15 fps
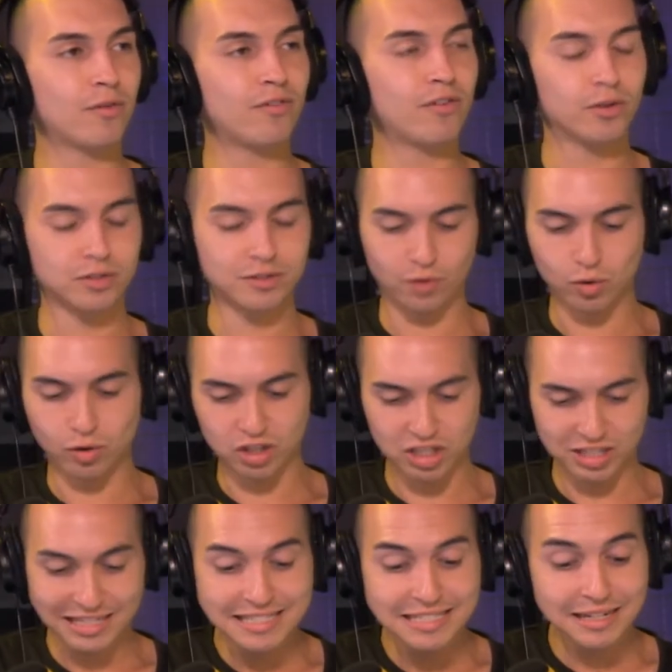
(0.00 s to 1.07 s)
For those of you who are
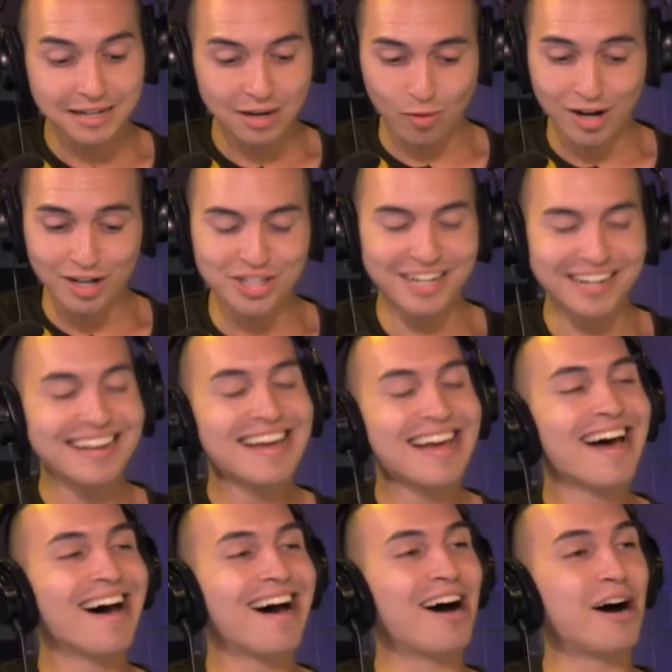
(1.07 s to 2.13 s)
just listening, not watching,
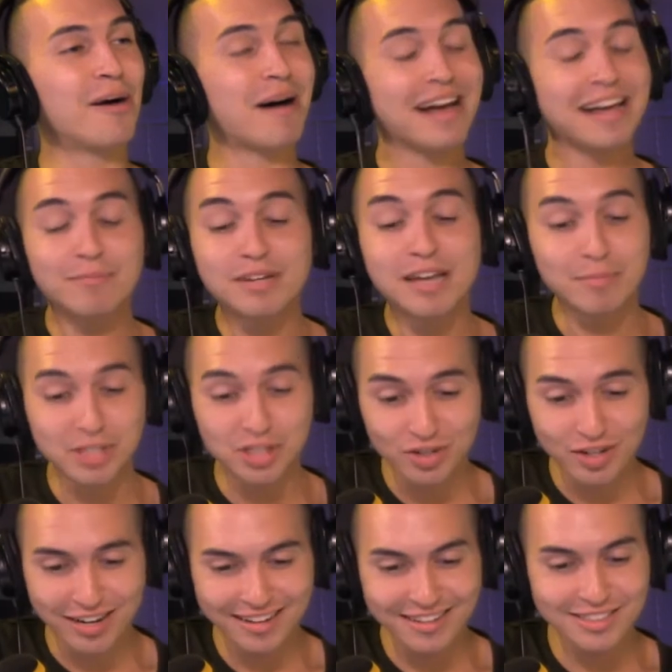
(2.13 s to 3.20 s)
um, I am
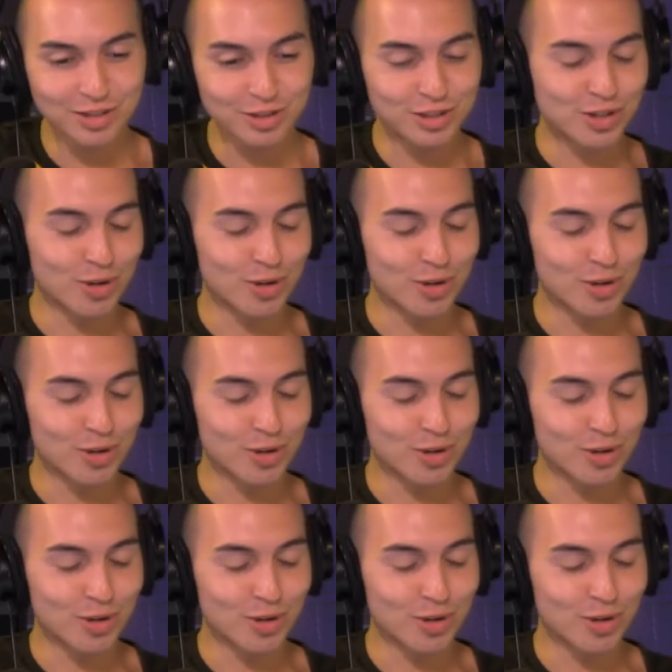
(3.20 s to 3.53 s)
demonstrating, so you should go